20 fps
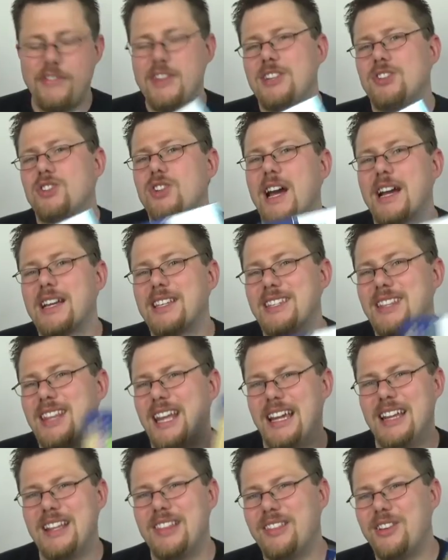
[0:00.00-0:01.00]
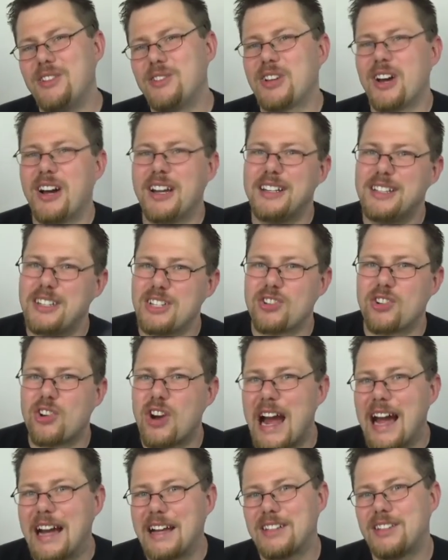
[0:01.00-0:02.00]
these tracks, and they, those kind of
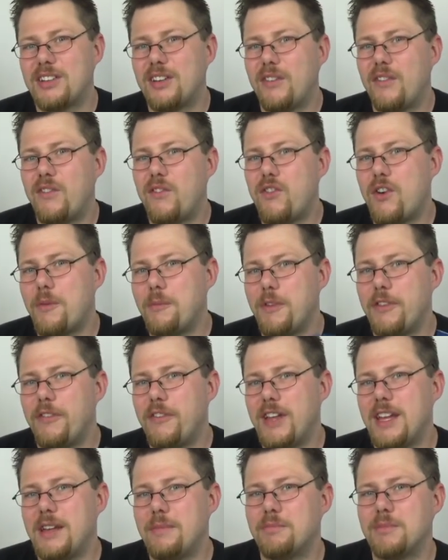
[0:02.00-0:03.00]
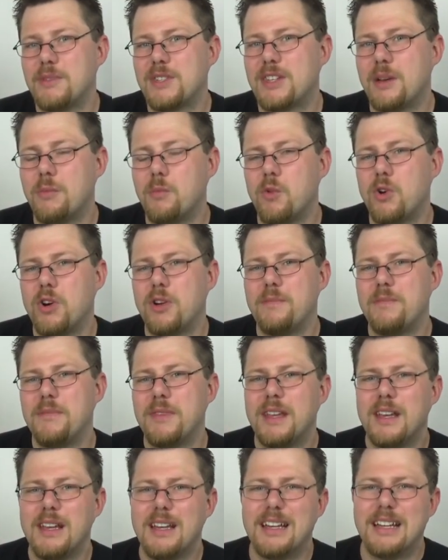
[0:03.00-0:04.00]
detract from the theme somewhat.
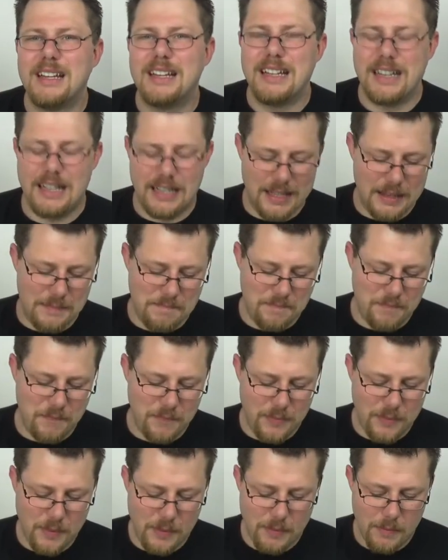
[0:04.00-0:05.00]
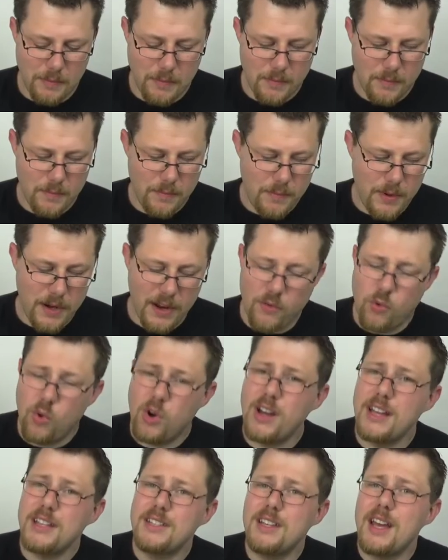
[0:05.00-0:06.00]
Um, but
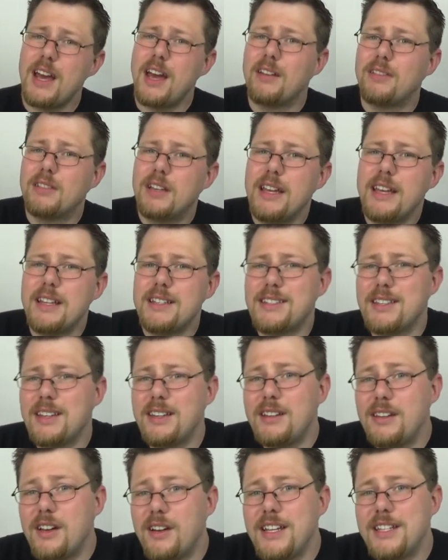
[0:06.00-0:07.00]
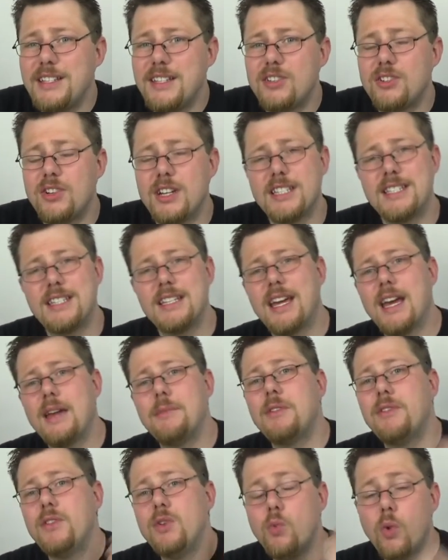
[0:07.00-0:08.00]
otherwise, yeah, it's a nice, interesting game.
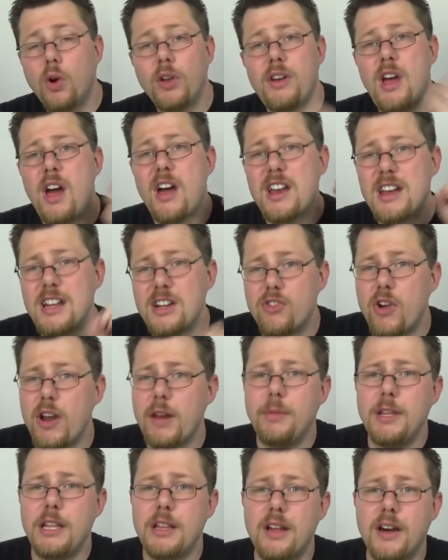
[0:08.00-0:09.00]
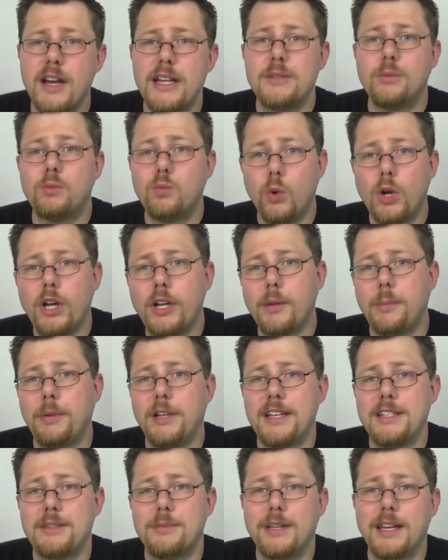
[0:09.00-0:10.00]
If you want an incredibly light worker
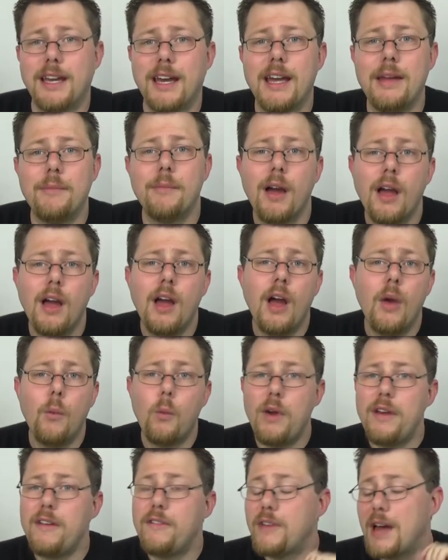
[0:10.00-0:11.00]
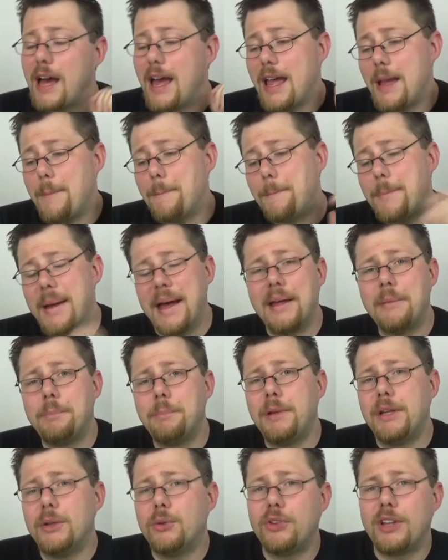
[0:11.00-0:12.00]
placement game with a band
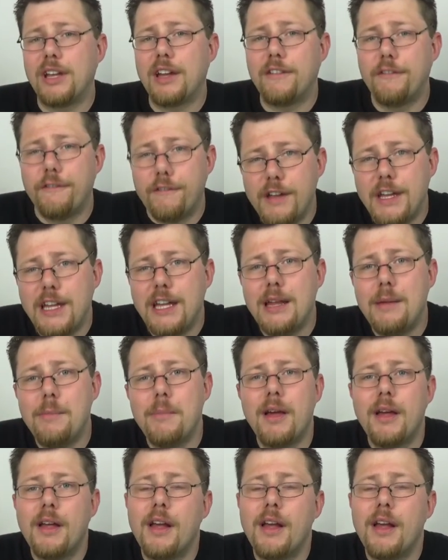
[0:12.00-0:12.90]
building theme,